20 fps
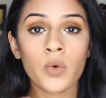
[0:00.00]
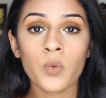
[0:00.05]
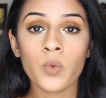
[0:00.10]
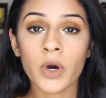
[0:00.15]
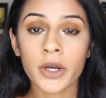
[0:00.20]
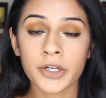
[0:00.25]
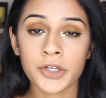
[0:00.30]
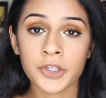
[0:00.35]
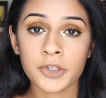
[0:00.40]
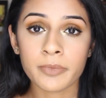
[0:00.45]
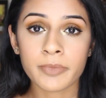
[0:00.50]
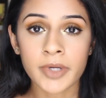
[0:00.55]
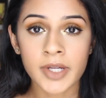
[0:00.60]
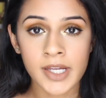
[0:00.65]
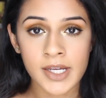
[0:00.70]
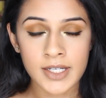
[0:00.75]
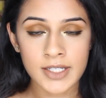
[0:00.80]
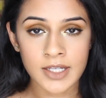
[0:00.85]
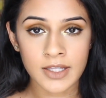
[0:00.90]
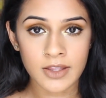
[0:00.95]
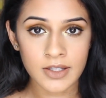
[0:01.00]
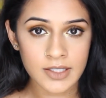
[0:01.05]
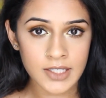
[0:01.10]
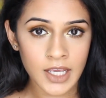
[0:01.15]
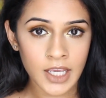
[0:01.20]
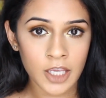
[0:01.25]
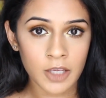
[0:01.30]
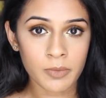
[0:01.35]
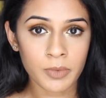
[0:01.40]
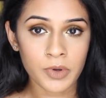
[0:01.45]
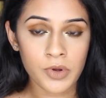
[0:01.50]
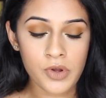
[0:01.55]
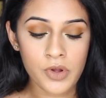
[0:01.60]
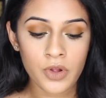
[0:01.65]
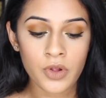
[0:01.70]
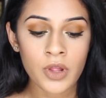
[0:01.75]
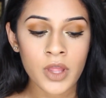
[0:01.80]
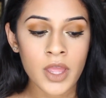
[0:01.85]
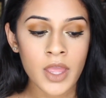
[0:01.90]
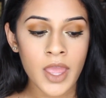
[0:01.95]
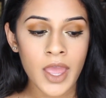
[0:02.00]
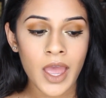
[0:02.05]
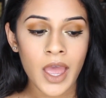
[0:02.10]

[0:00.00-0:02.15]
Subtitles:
what are you bringing to the table,